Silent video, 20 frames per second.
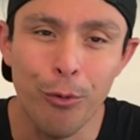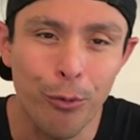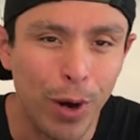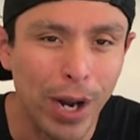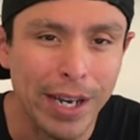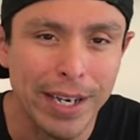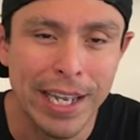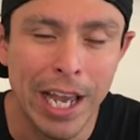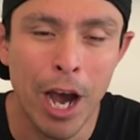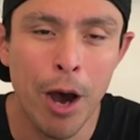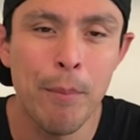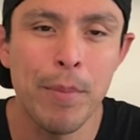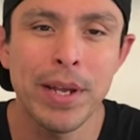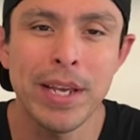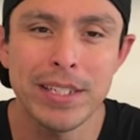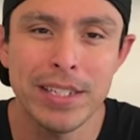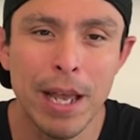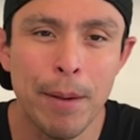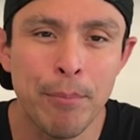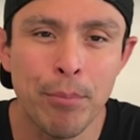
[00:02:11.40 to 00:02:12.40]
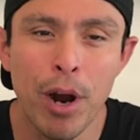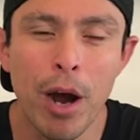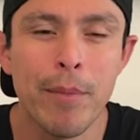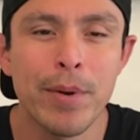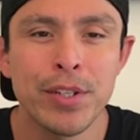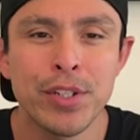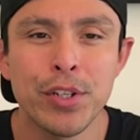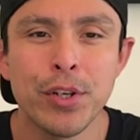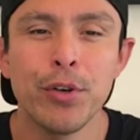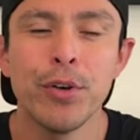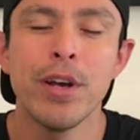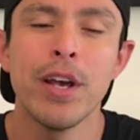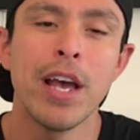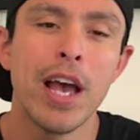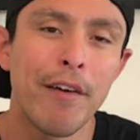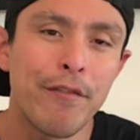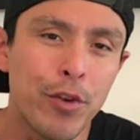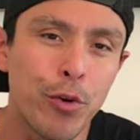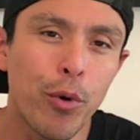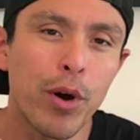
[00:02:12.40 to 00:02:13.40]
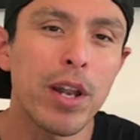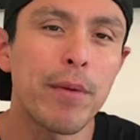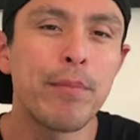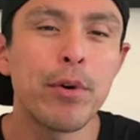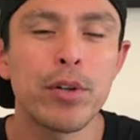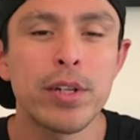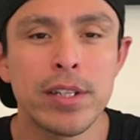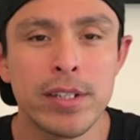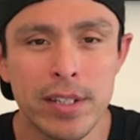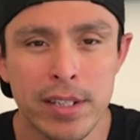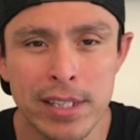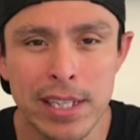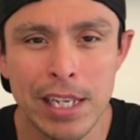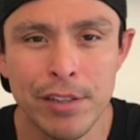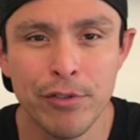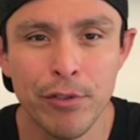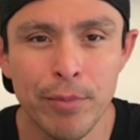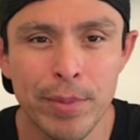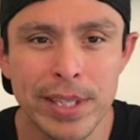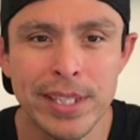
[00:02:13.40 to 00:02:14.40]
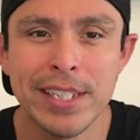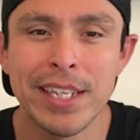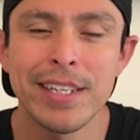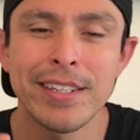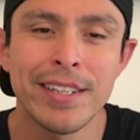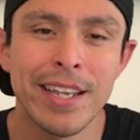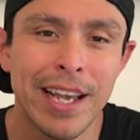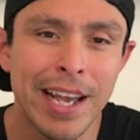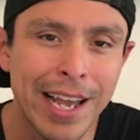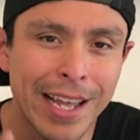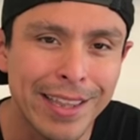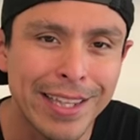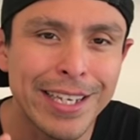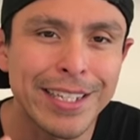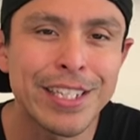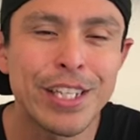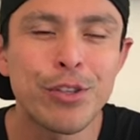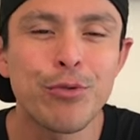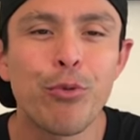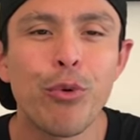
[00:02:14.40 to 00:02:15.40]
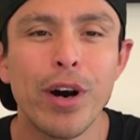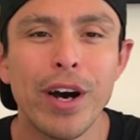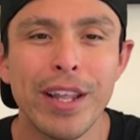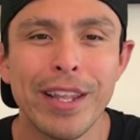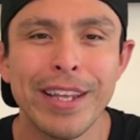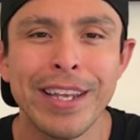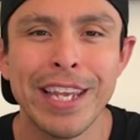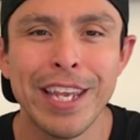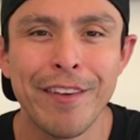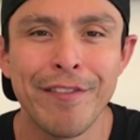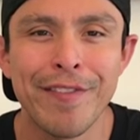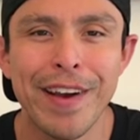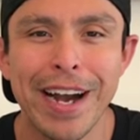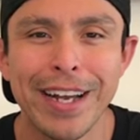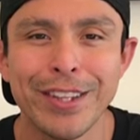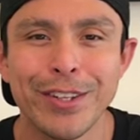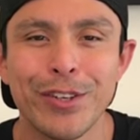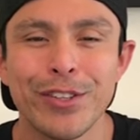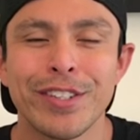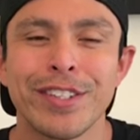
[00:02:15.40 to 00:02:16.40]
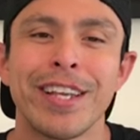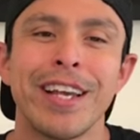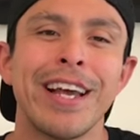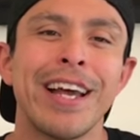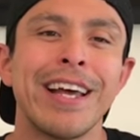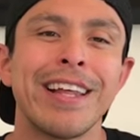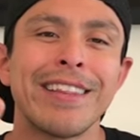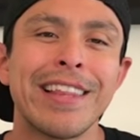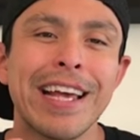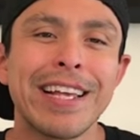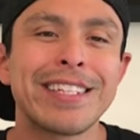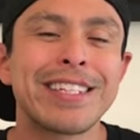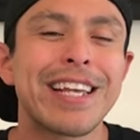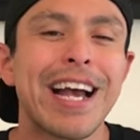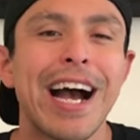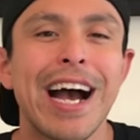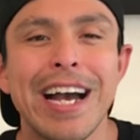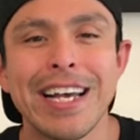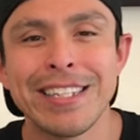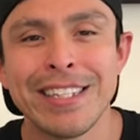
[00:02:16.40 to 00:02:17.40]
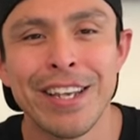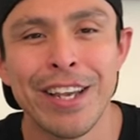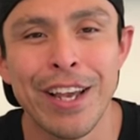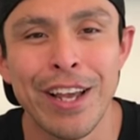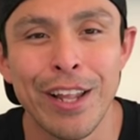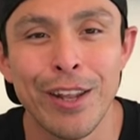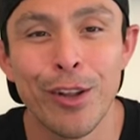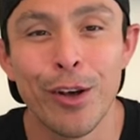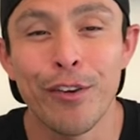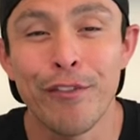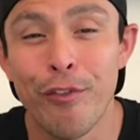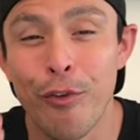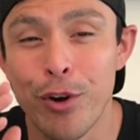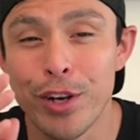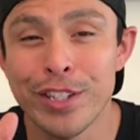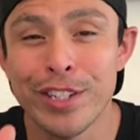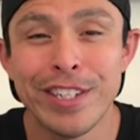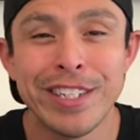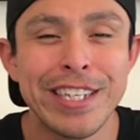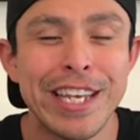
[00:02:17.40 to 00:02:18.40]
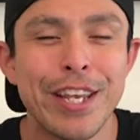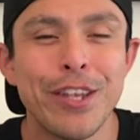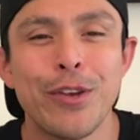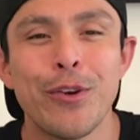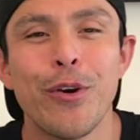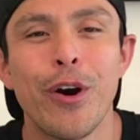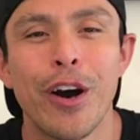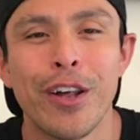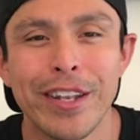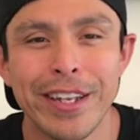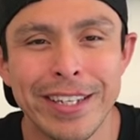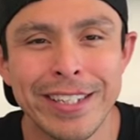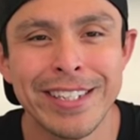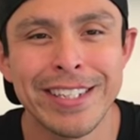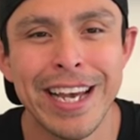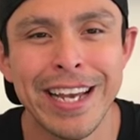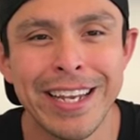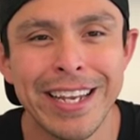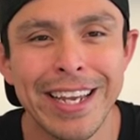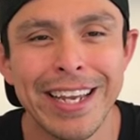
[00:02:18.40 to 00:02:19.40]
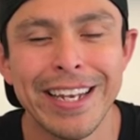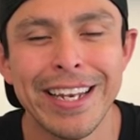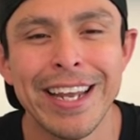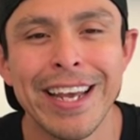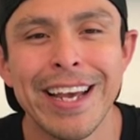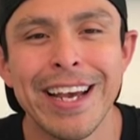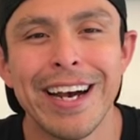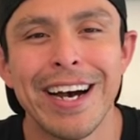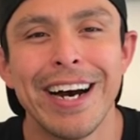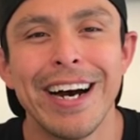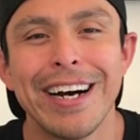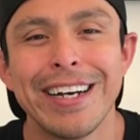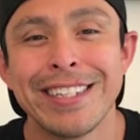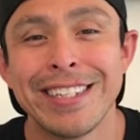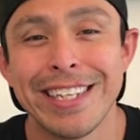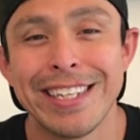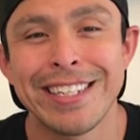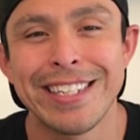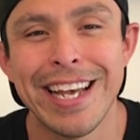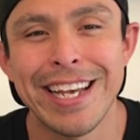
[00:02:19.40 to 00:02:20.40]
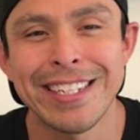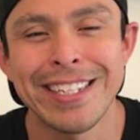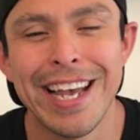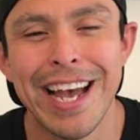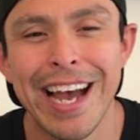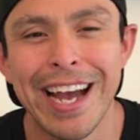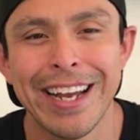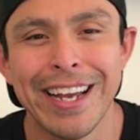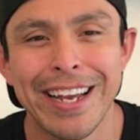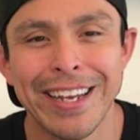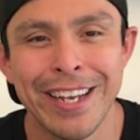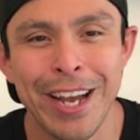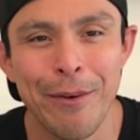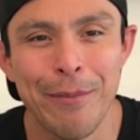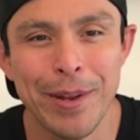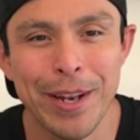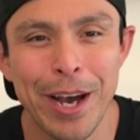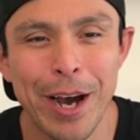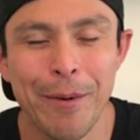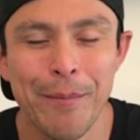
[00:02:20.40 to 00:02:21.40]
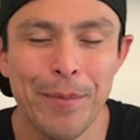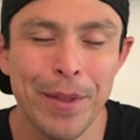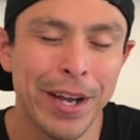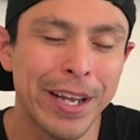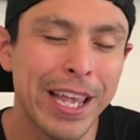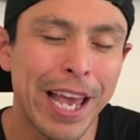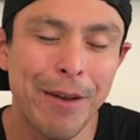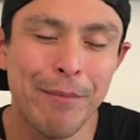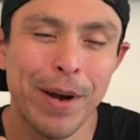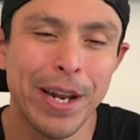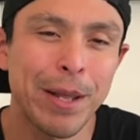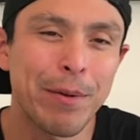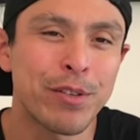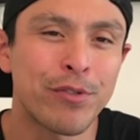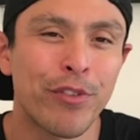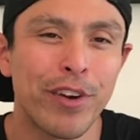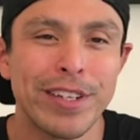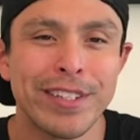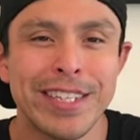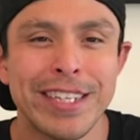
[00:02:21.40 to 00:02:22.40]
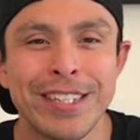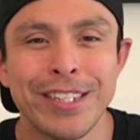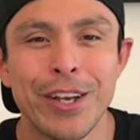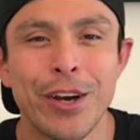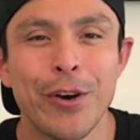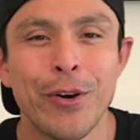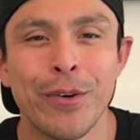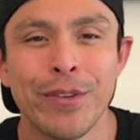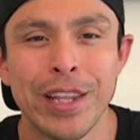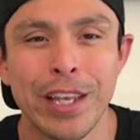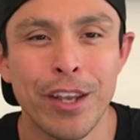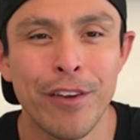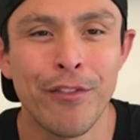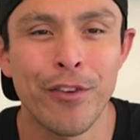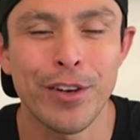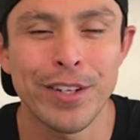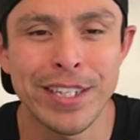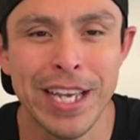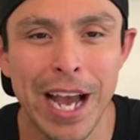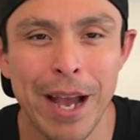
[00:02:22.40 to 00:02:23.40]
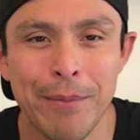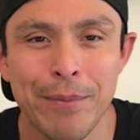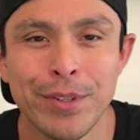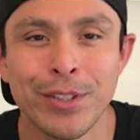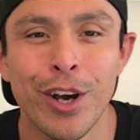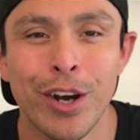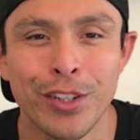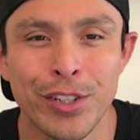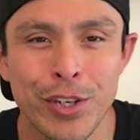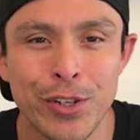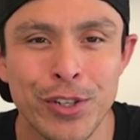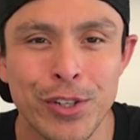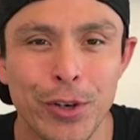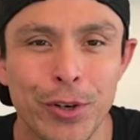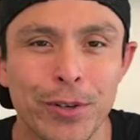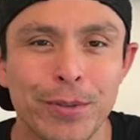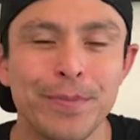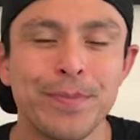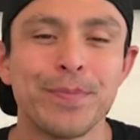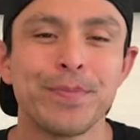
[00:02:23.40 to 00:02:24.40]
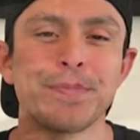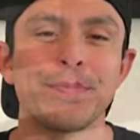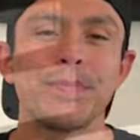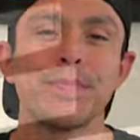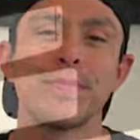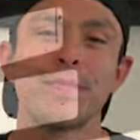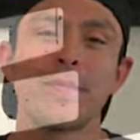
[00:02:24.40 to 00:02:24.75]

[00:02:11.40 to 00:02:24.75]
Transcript: right now, because I promise you, if you want to build a successful business, this is one of the key factors. Thanks, guys. Look forward to seeing you on the second success hack coming up. Again, my name is Francisco. Thank you for your time. Talk to you soon.